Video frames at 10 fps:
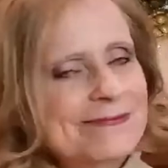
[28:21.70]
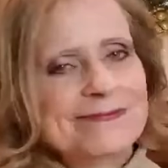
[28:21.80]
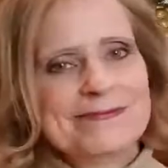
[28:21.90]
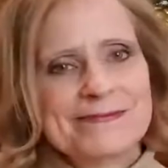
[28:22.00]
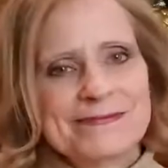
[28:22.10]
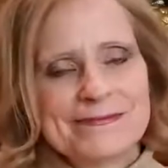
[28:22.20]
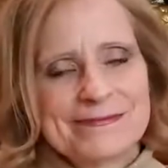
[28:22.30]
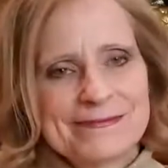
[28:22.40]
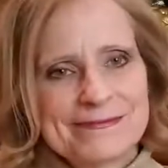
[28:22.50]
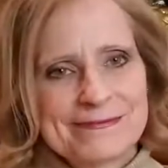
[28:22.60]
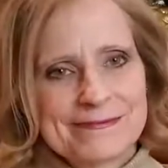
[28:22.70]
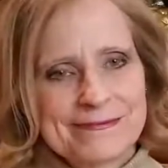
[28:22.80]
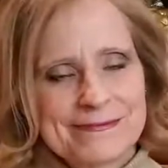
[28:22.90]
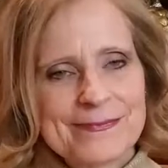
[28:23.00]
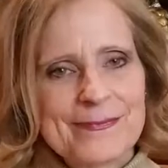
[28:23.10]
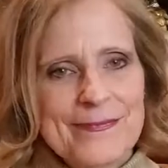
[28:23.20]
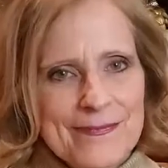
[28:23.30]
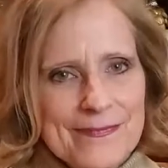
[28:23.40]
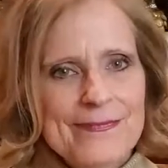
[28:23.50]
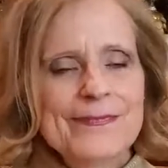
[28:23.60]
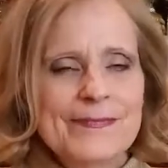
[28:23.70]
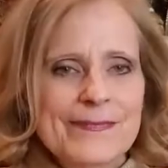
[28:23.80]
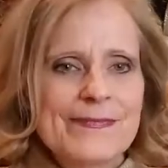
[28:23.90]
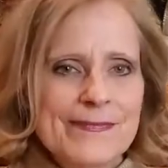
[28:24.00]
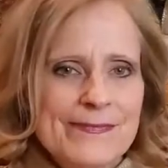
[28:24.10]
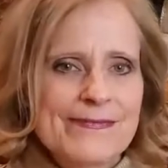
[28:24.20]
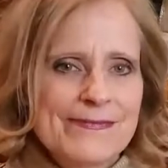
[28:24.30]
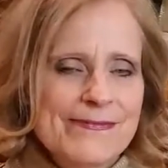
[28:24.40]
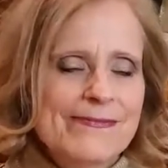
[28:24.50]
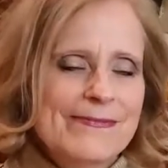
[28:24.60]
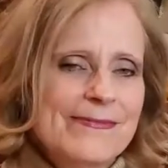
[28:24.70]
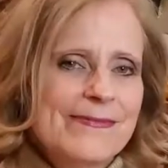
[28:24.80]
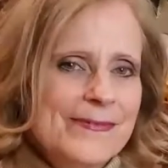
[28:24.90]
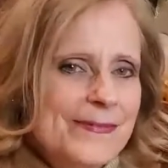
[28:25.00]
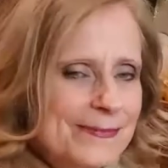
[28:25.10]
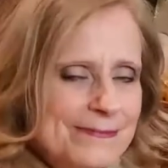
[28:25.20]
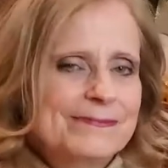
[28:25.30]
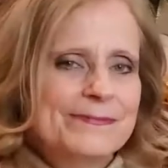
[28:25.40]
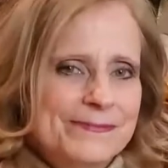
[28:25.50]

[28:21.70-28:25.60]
(not speaking)